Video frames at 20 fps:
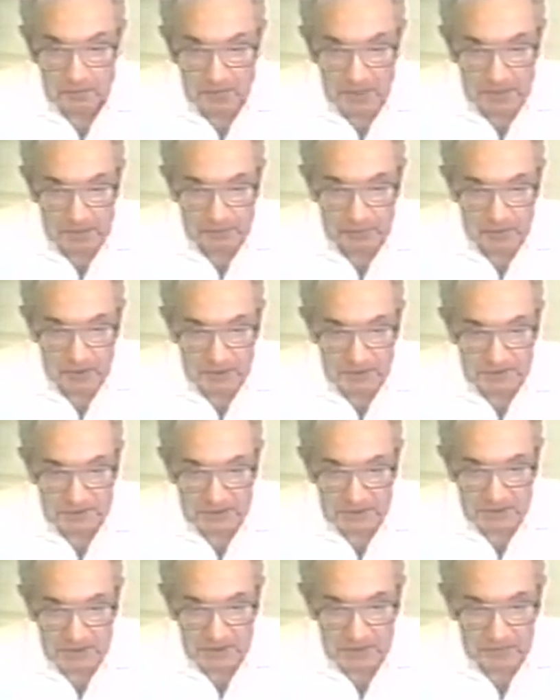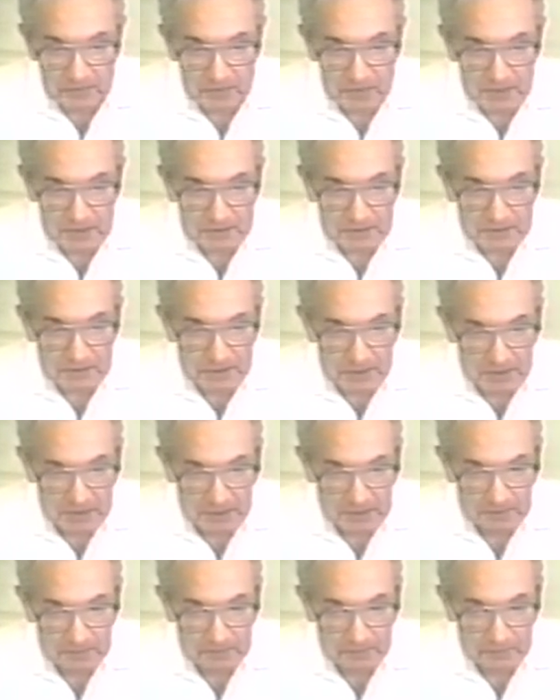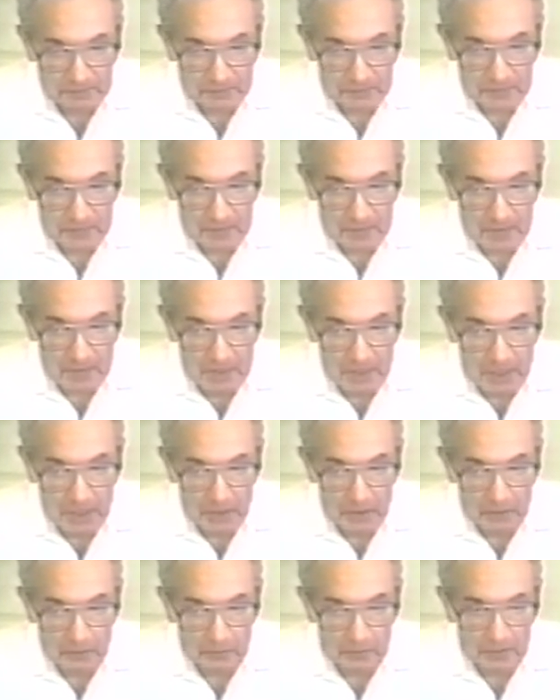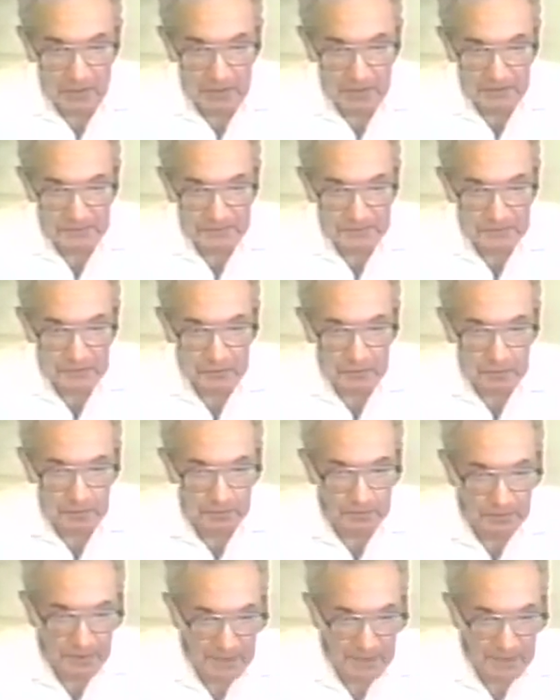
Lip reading: My project at that time was to